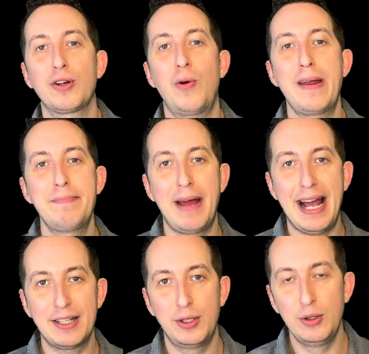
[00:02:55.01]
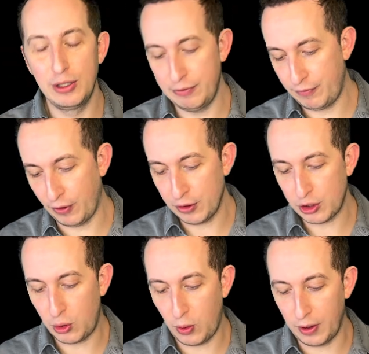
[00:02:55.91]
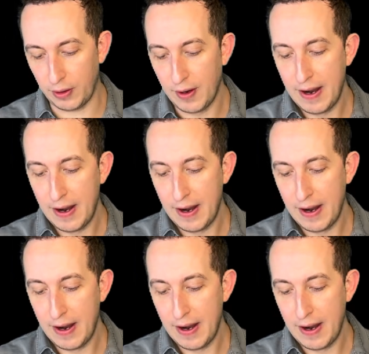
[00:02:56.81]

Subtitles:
going back to the first quarter.